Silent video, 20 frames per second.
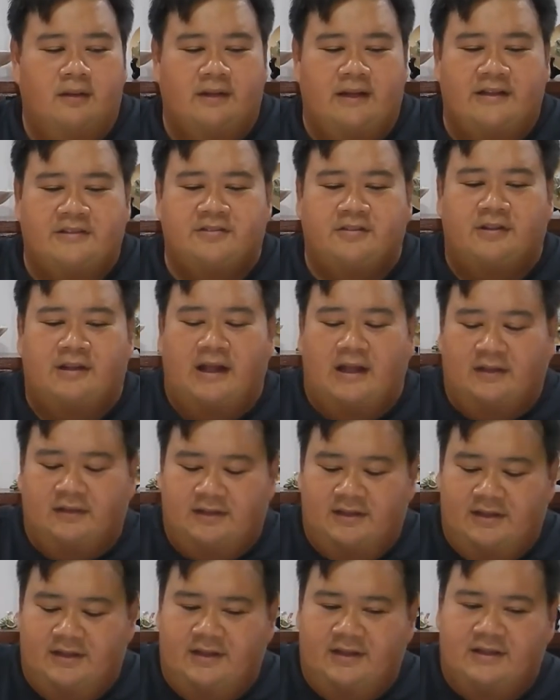Next to
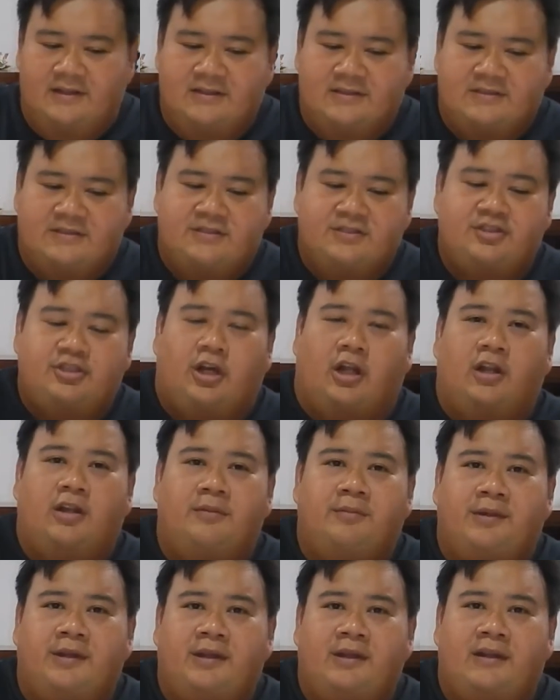that is
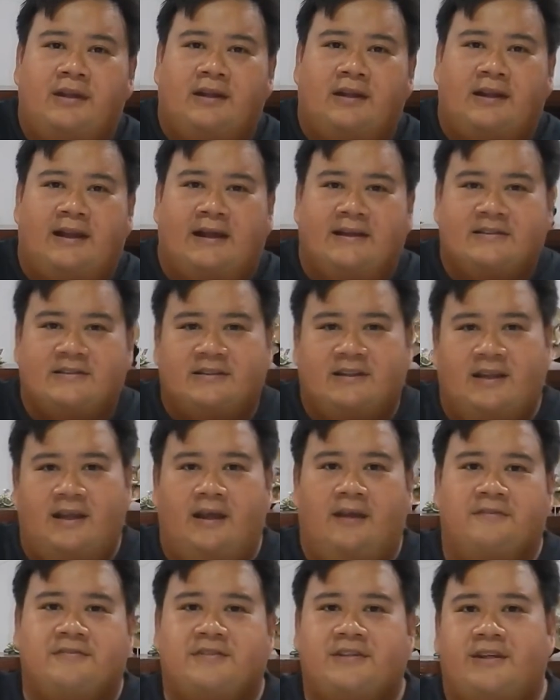Jollibee, then last
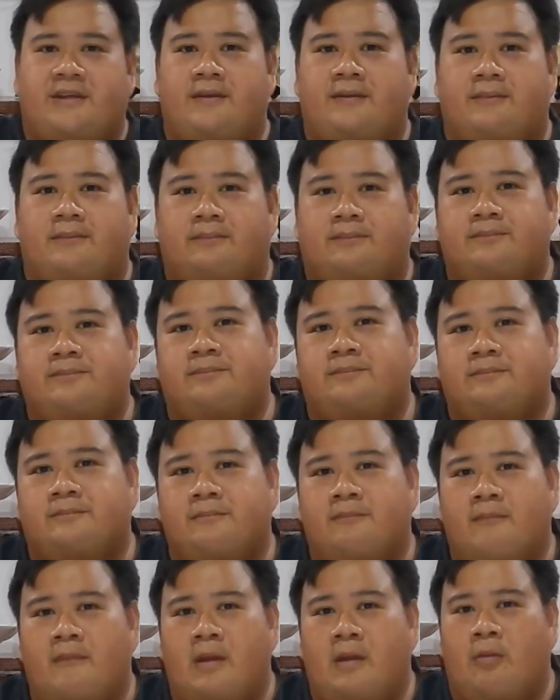KFC.
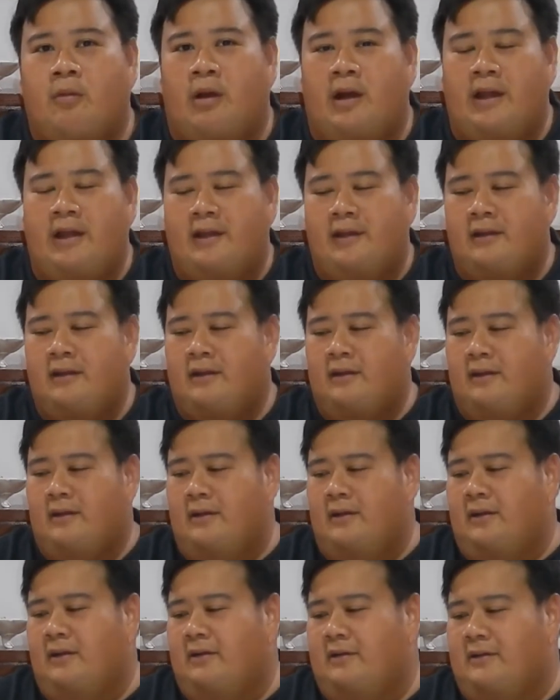Why?
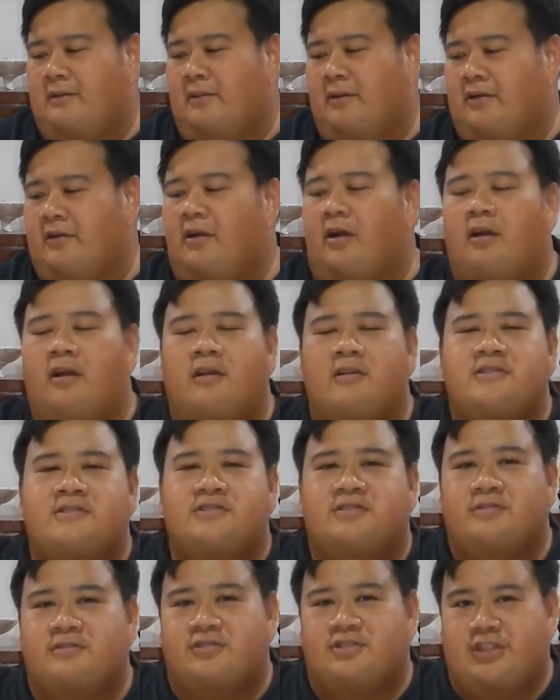The McDonald's
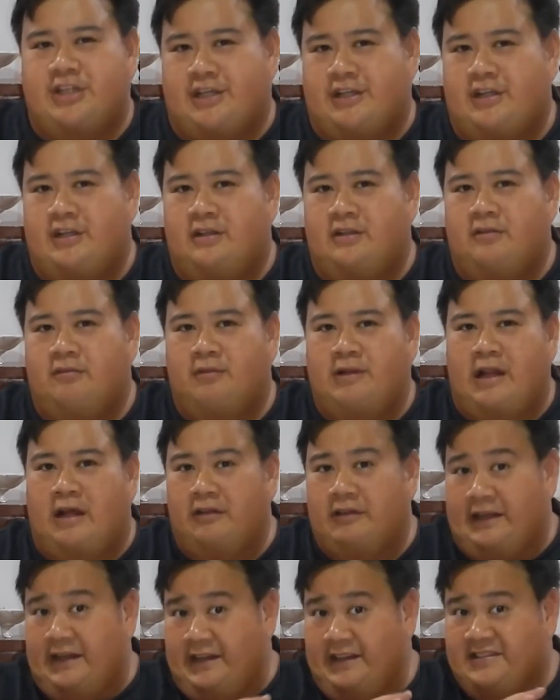chicken
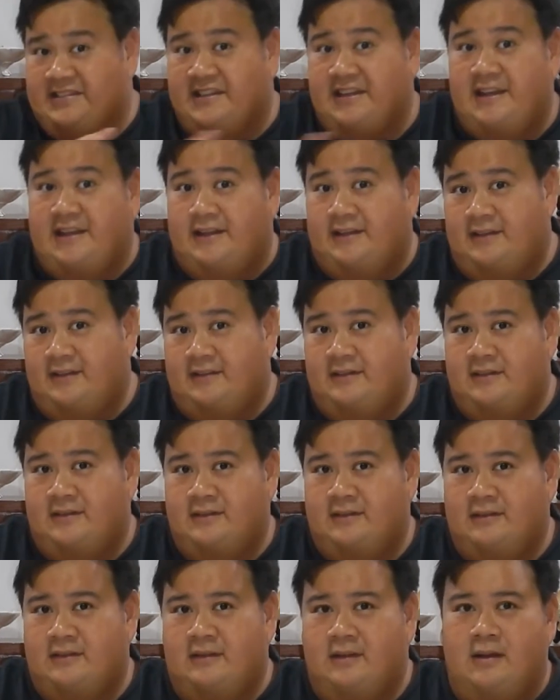without any skin
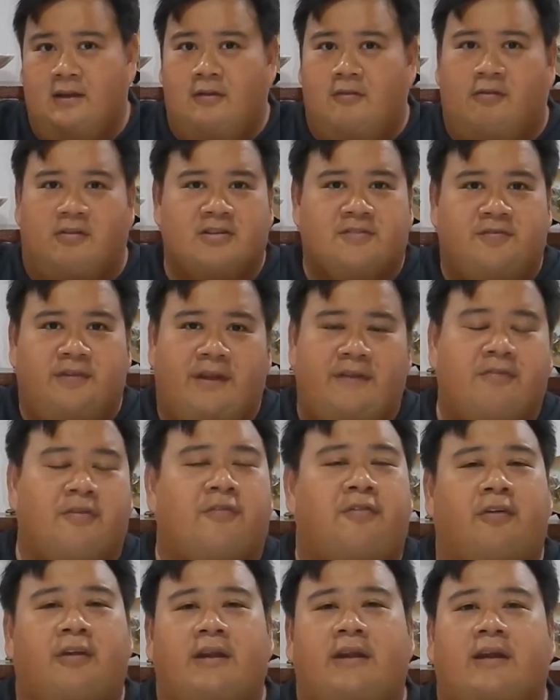was
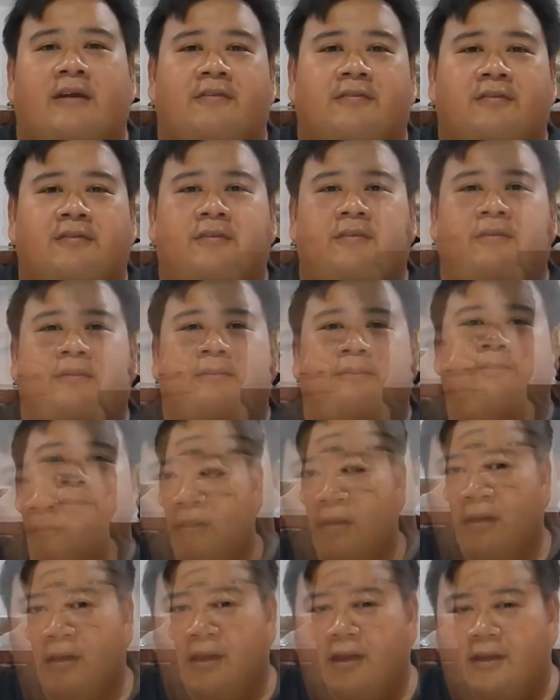flavorful enough.
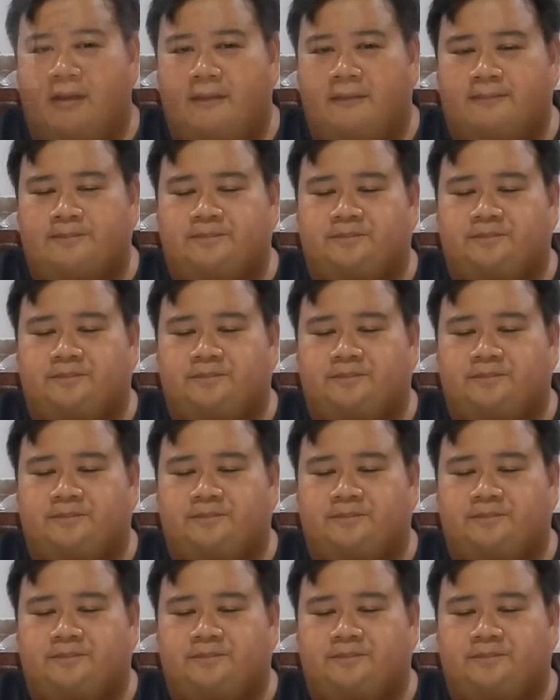Okay?